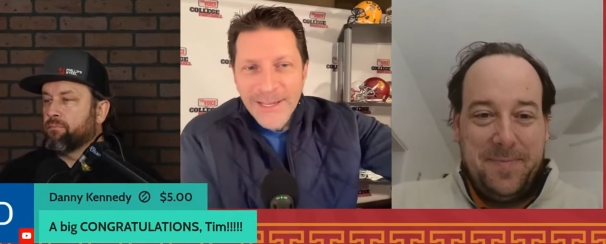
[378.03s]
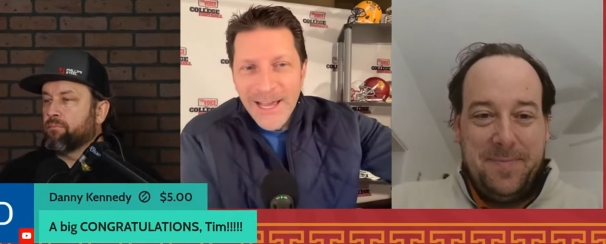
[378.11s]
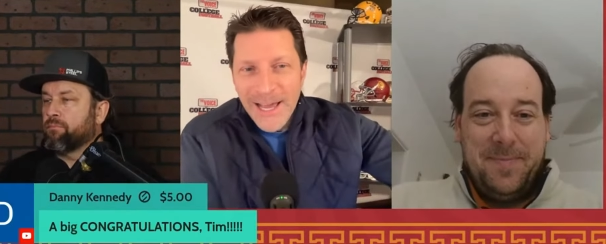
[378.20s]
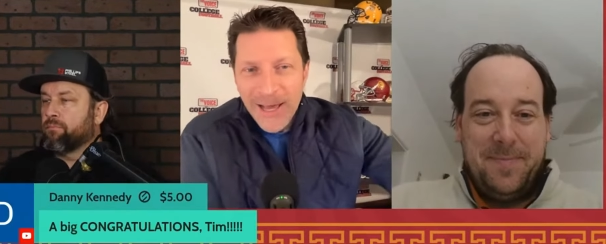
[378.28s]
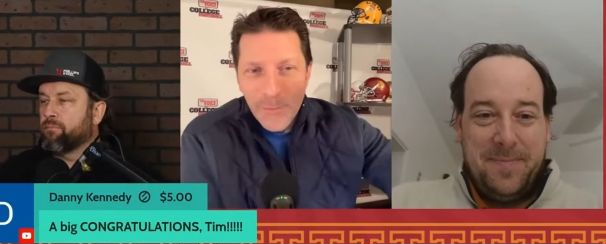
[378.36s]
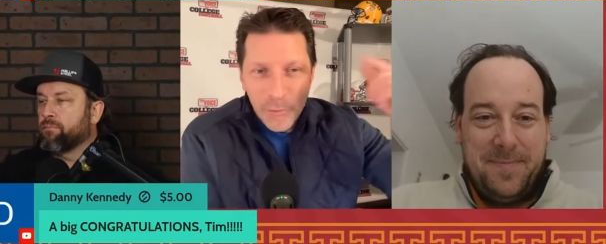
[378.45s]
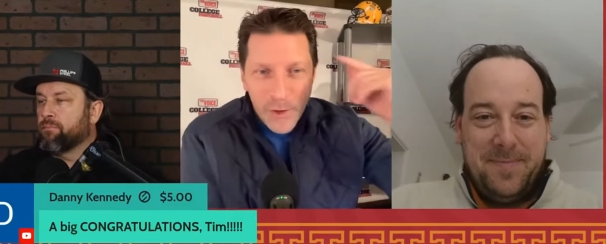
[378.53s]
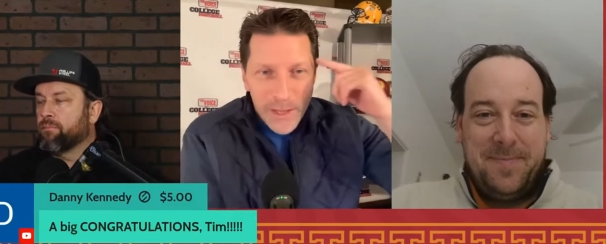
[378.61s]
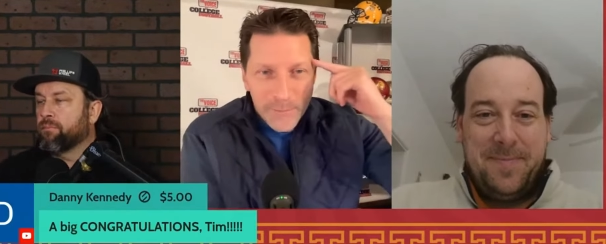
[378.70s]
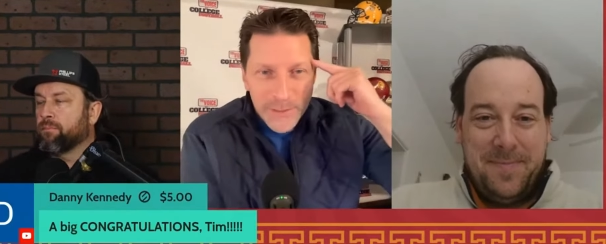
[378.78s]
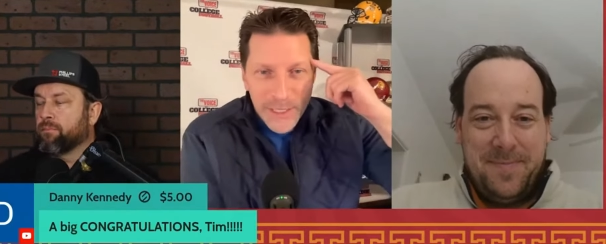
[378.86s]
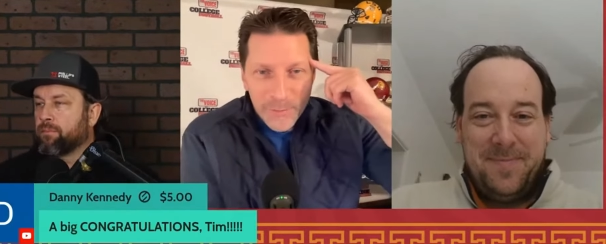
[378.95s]

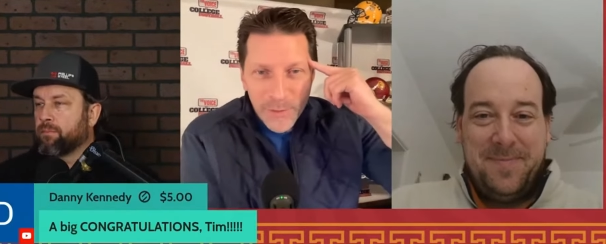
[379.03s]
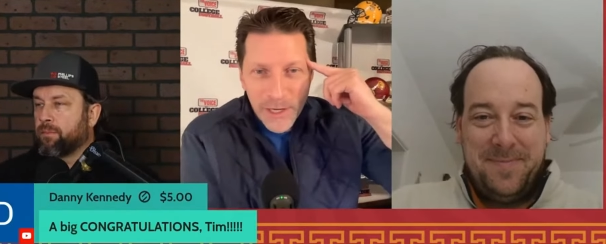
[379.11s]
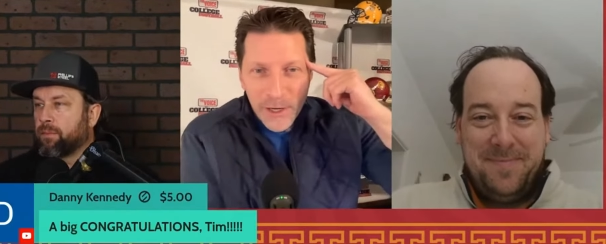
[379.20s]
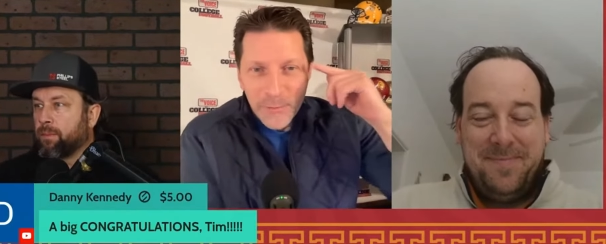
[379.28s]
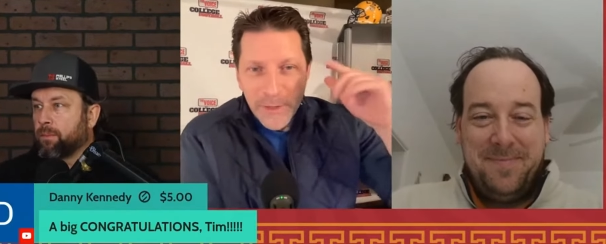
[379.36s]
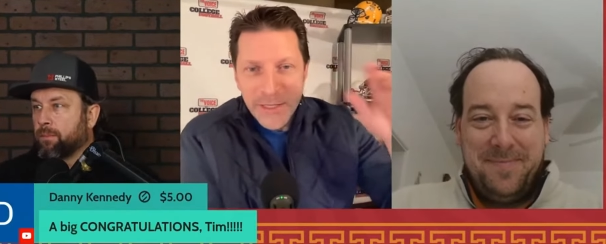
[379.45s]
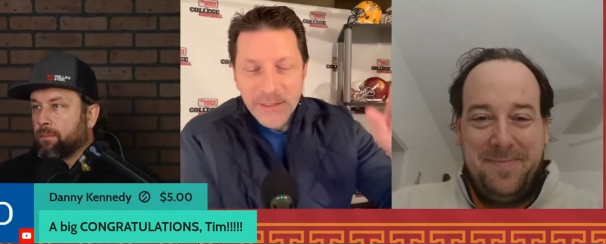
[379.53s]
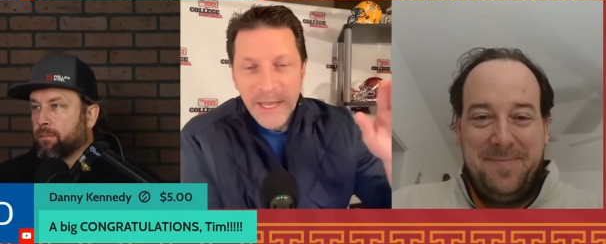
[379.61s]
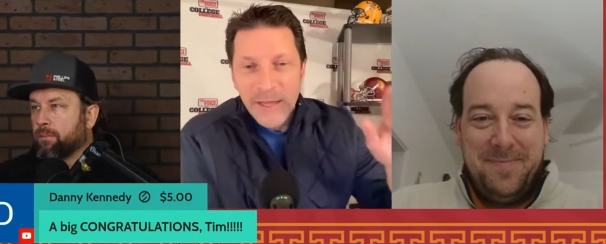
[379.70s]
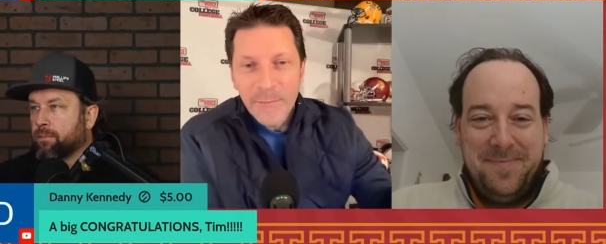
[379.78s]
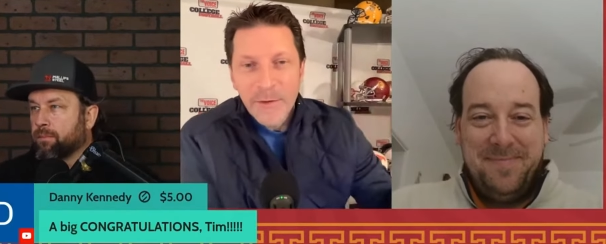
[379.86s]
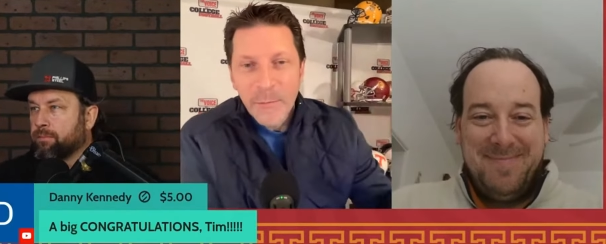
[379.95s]
Speaker 1: cobwebs up here because
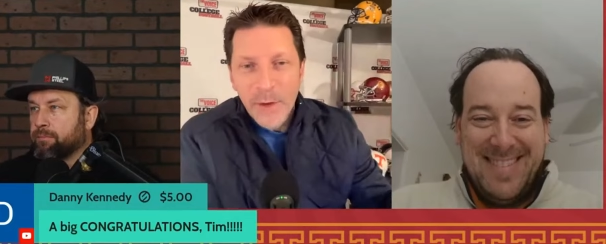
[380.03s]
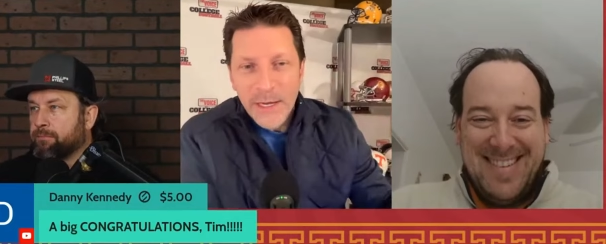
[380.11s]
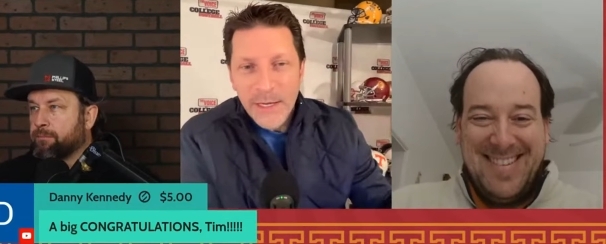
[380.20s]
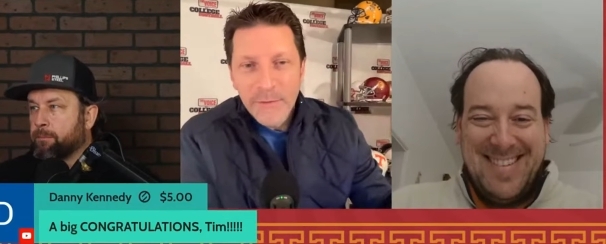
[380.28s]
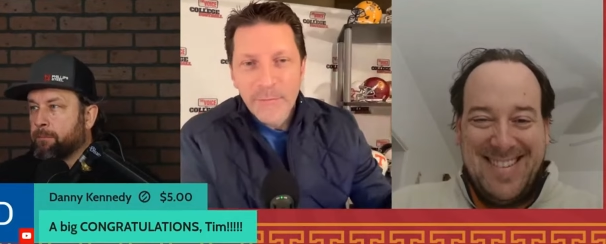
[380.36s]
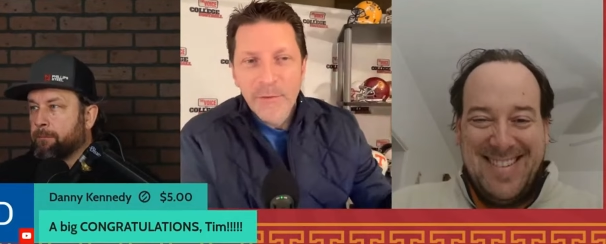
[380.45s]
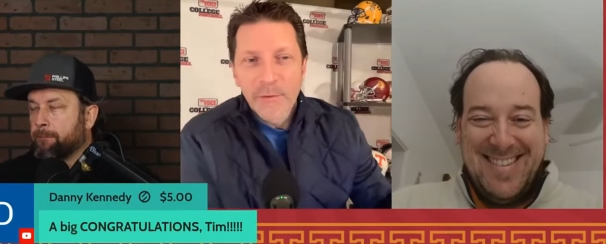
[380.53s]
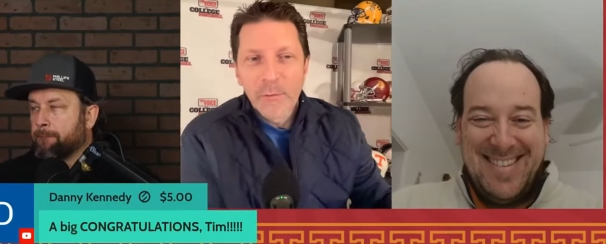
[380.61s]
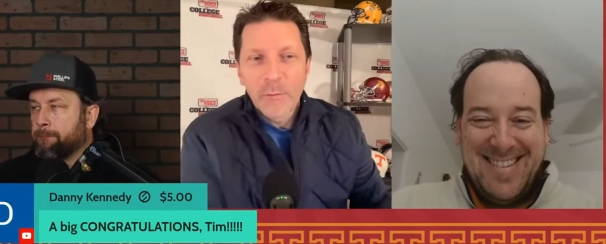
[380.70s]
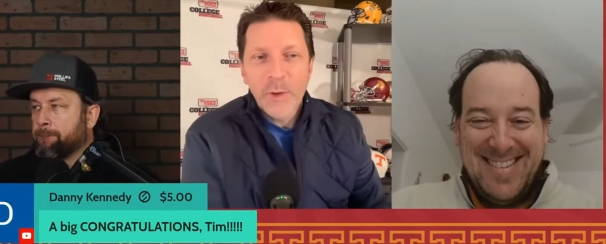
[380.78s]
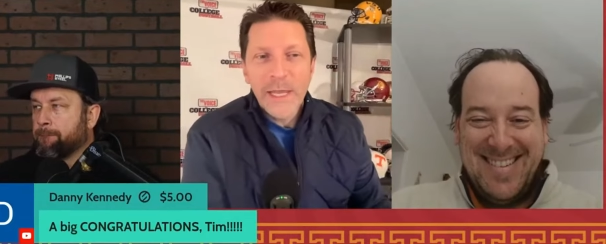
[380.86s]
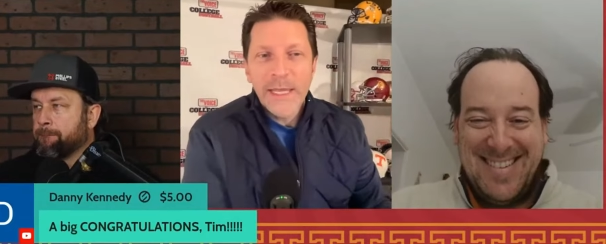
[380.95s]
I have been waiting for
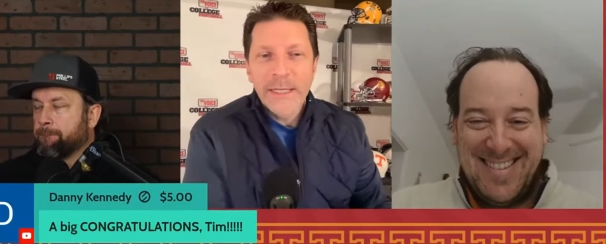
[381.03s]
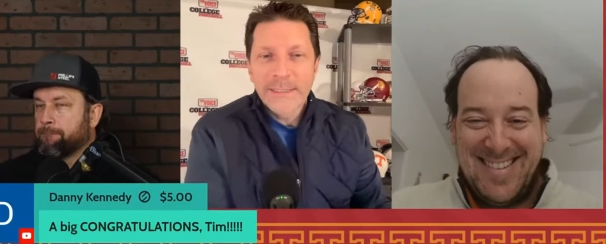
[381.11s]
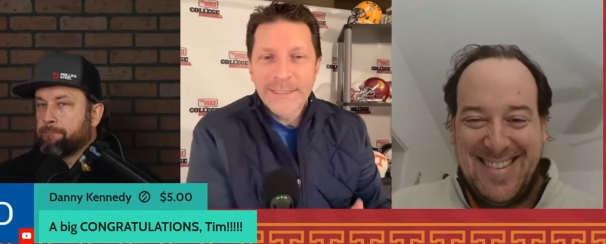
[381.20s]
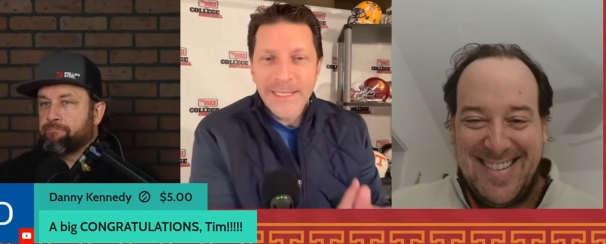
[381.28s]
weeks